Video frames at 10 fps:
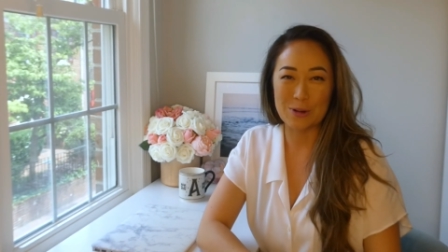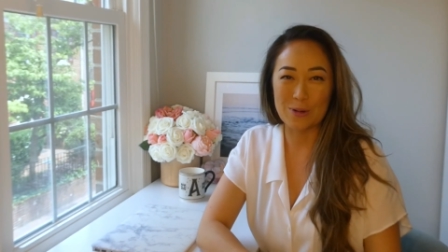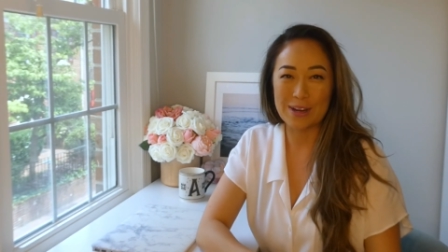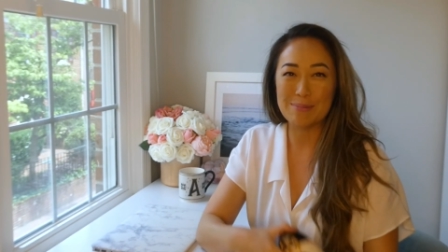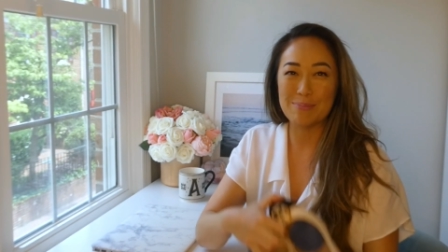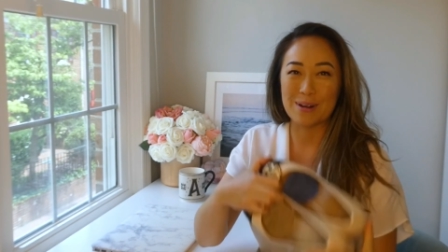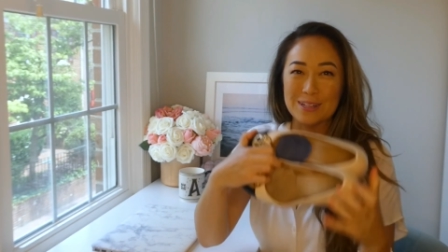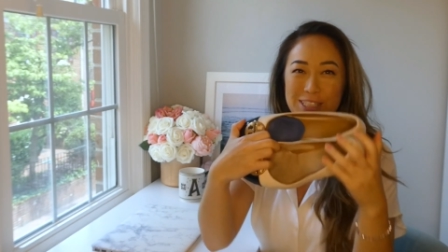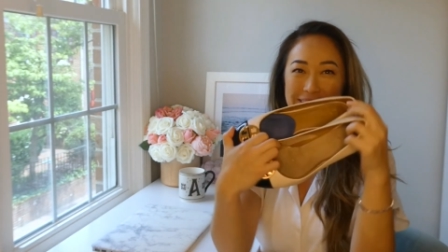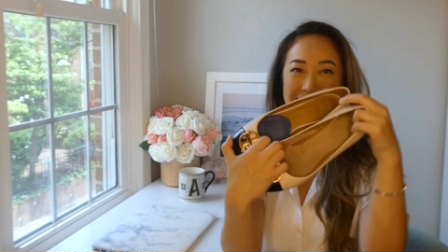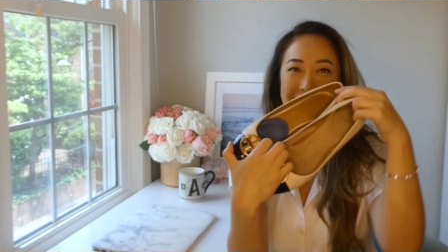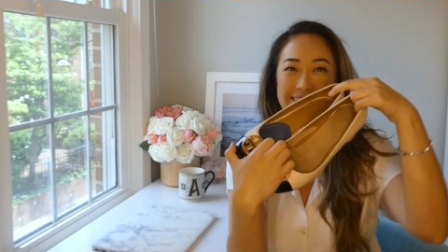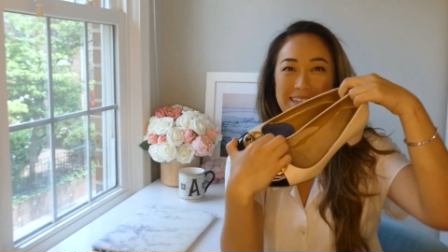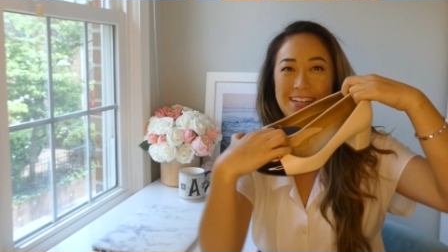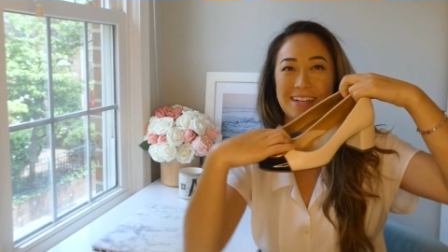Tory Burch
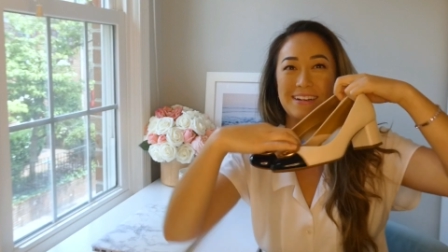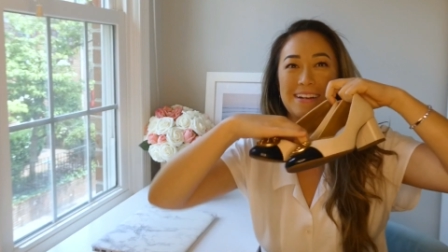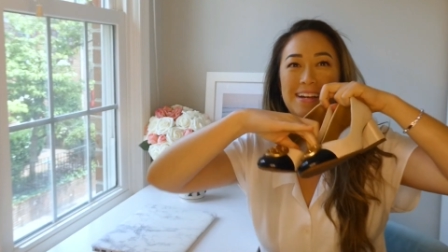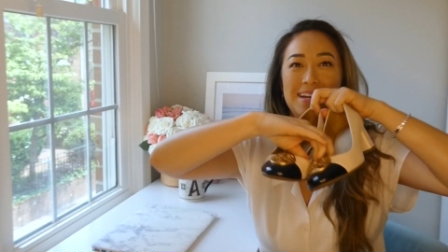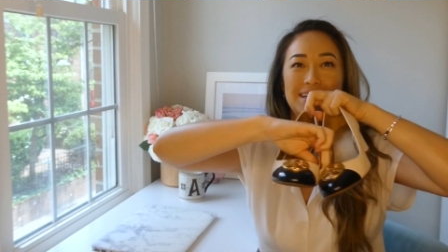heels here.